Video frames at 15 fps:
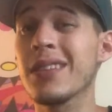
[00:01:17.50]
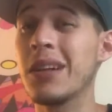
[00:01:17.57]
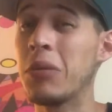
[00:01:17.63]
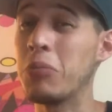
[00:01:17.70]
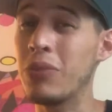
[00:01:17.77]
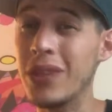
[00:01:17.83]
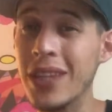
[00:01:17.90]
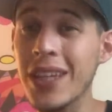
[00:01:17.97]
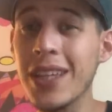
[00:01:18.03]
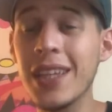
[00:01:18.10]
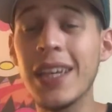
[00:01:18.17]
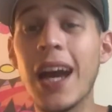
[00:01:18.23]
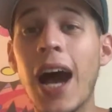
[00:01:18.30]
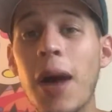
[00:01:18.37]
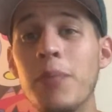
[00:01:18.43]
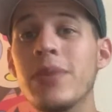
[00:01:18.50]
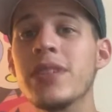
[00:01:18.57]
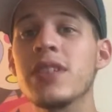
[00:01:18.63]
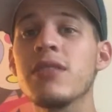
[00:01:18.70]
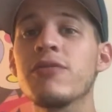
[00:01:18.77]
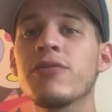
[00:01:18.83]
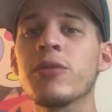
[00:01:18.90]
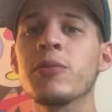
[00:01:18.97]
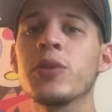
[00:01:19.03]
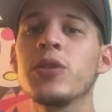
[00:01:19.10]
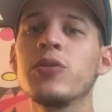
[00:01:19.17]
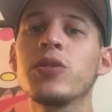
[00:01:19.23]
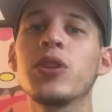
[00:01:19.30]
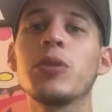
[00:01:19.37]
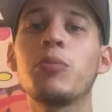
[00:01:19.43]
completely opposite from
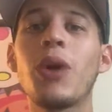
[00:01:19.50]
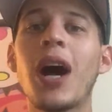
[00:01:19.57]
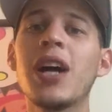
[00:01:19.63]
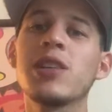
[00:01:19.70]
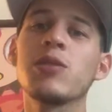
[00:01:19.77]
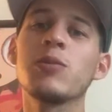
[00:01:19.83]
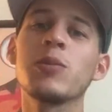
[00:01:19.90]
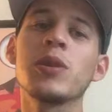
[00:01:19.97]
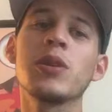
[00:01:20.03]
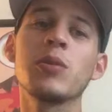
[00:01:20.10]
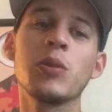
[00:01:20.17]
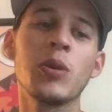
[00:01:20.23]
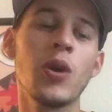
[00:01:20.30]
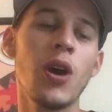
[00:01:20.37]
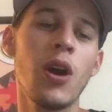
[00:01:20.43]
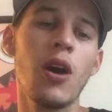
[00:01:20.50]
you could possibly